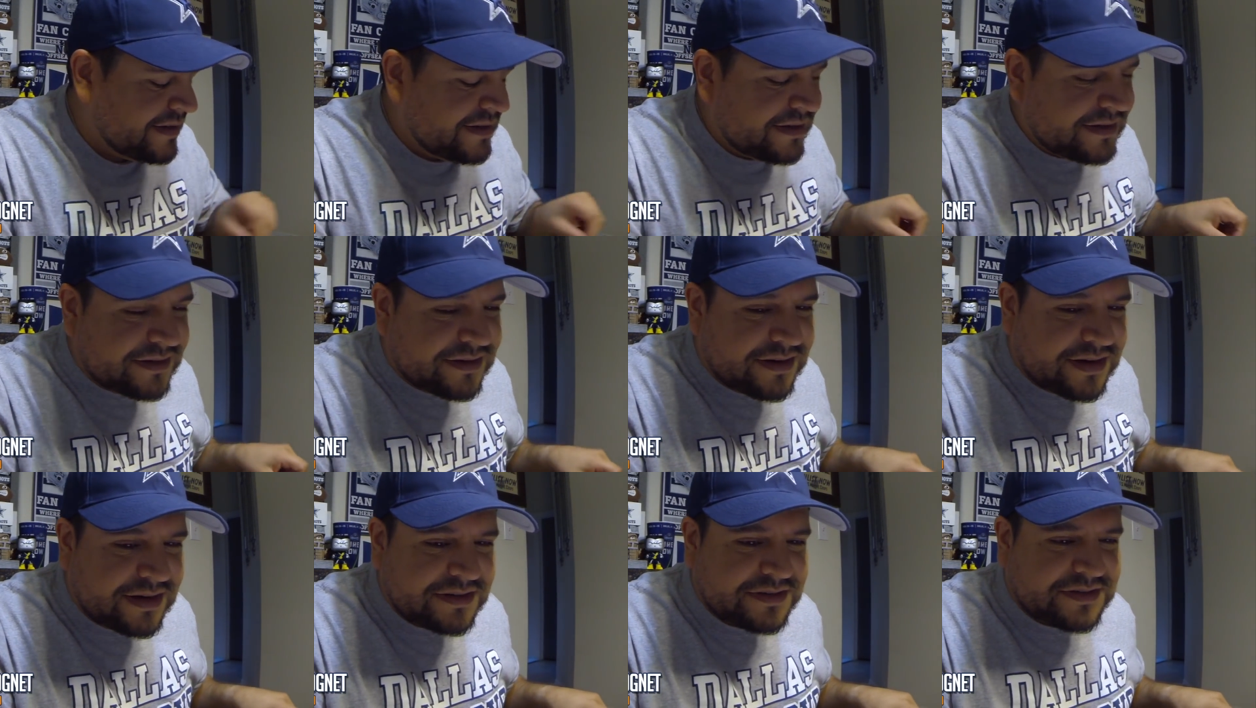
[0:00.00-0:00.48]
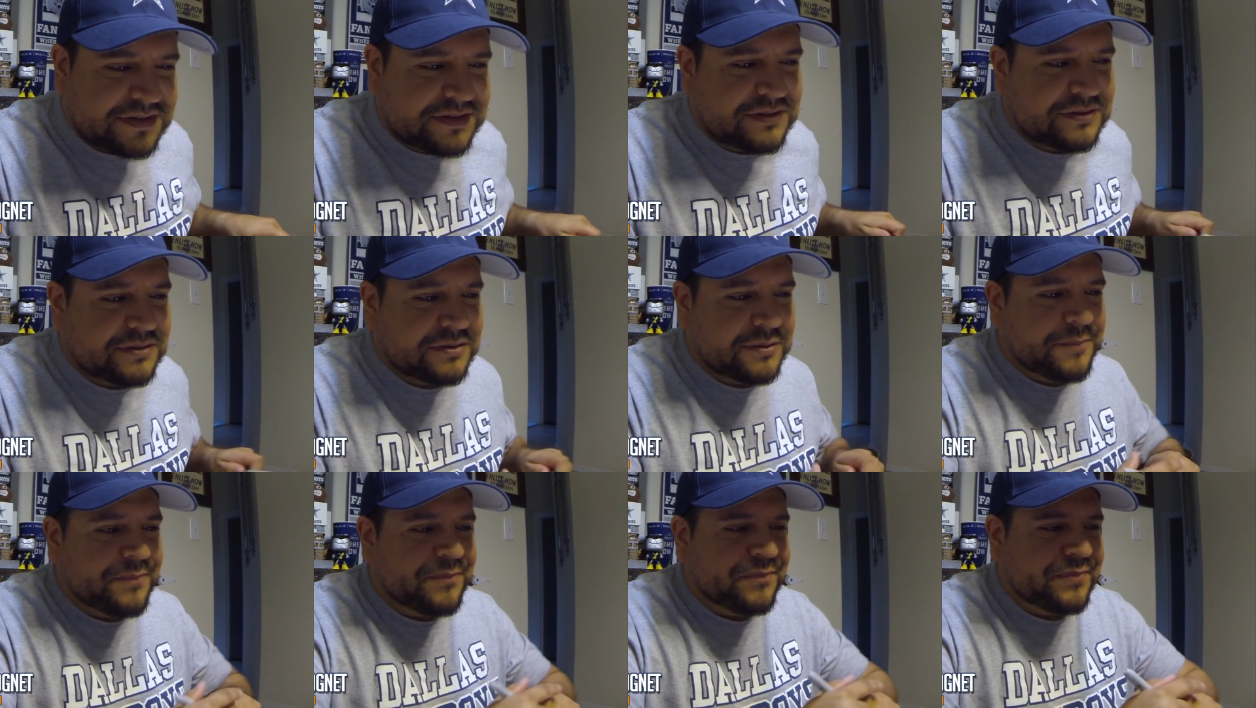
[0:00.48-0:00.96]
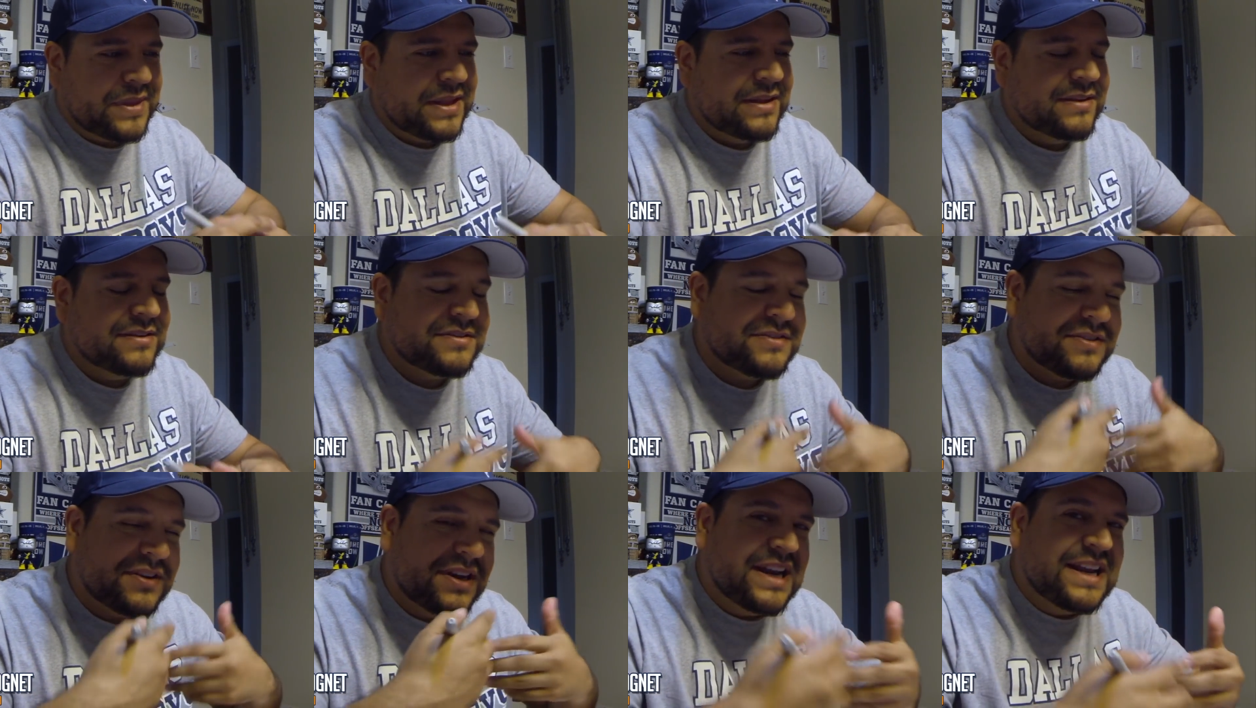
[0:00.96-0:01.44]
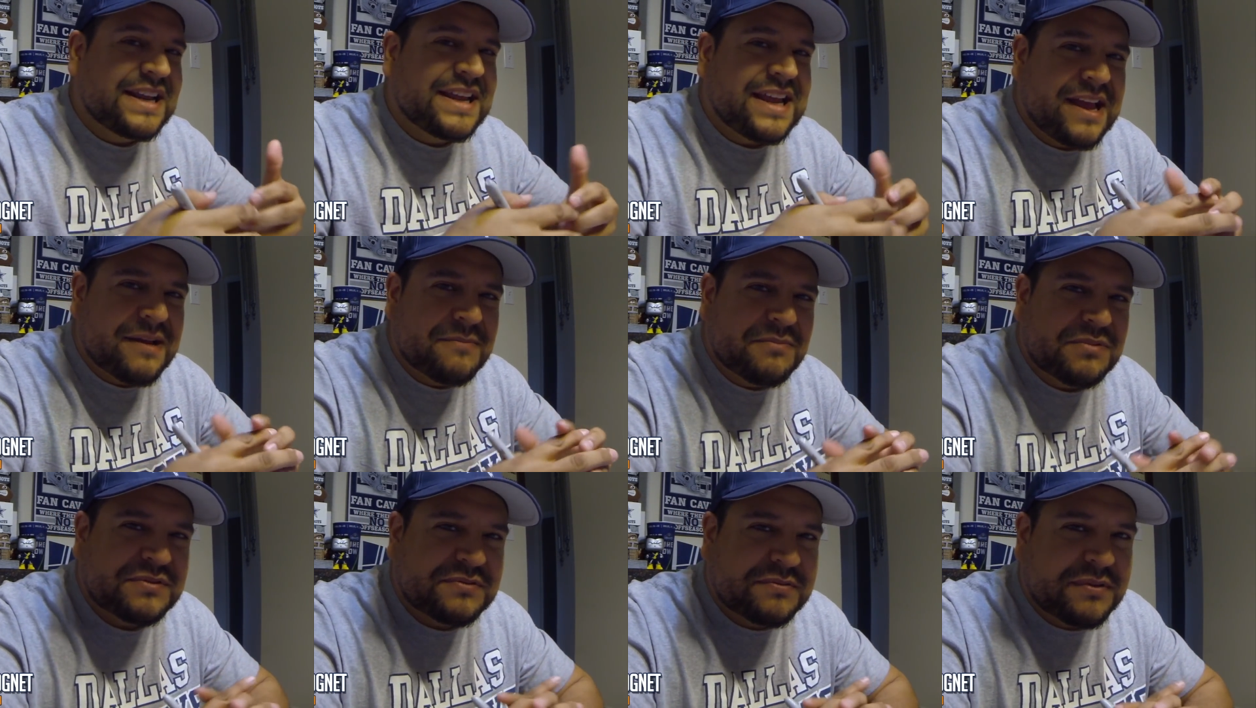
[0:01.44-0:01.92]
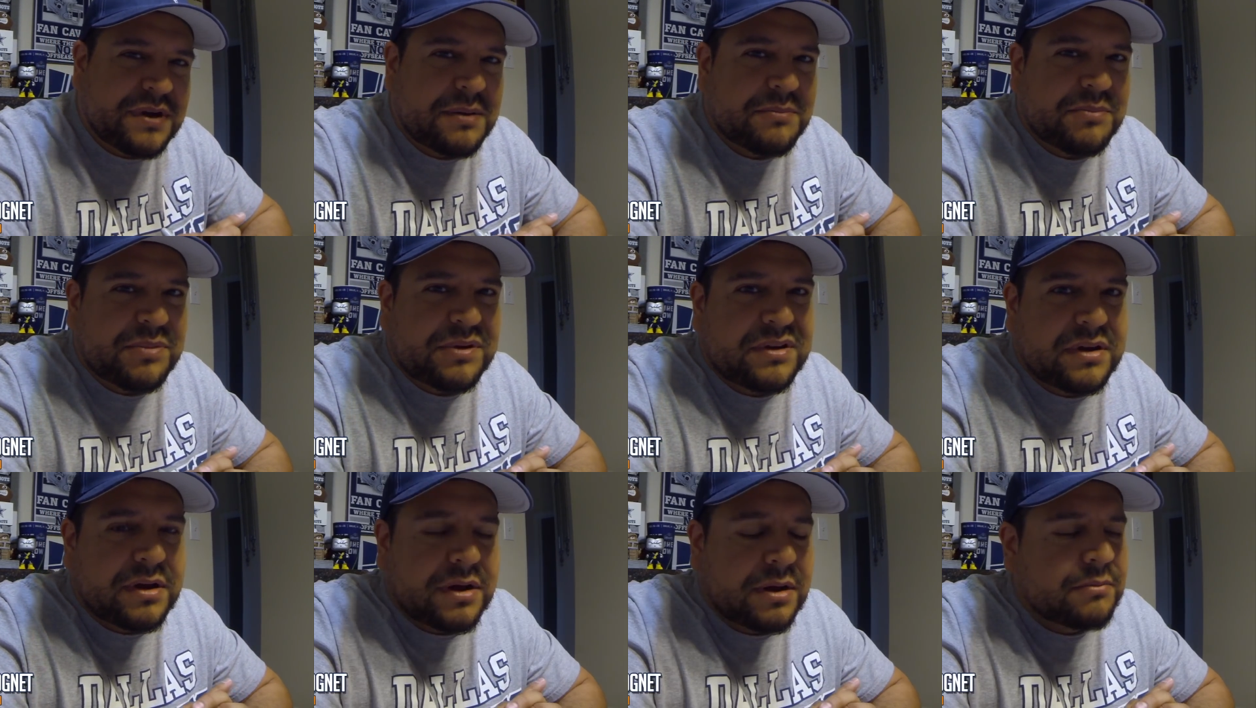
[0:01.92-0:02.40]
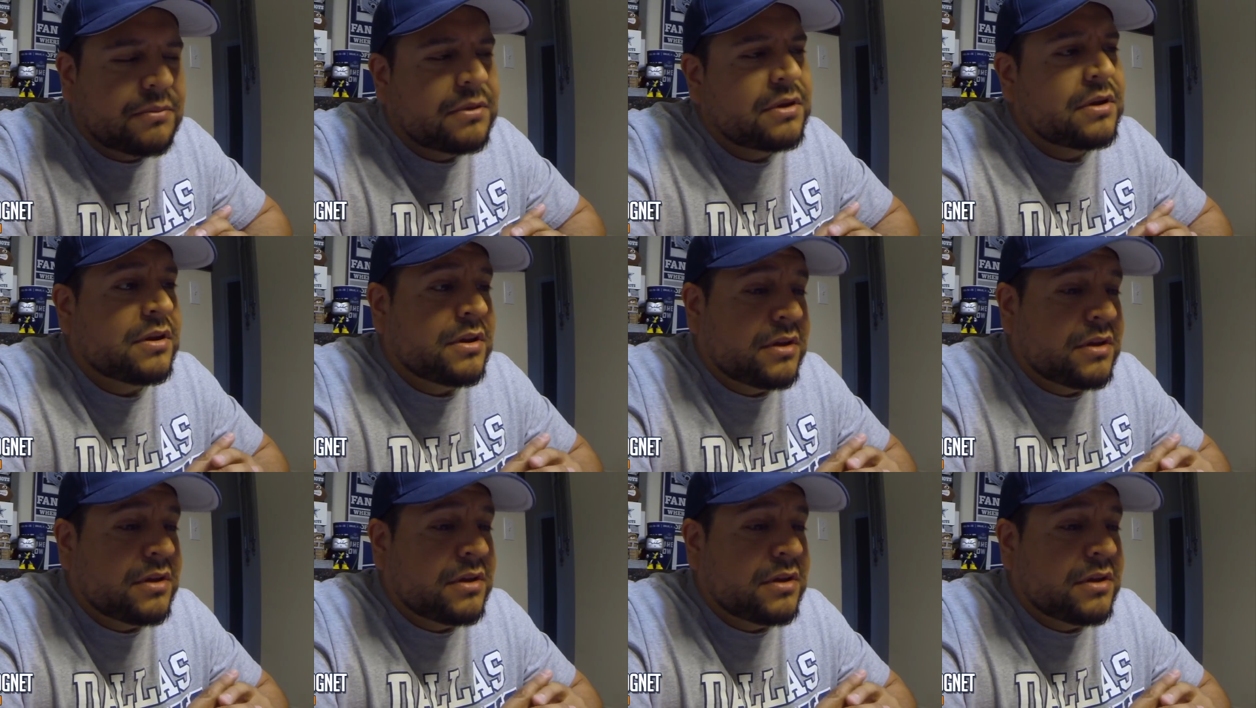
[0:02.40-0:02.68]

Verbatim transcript: All right, so training camp is ramping up.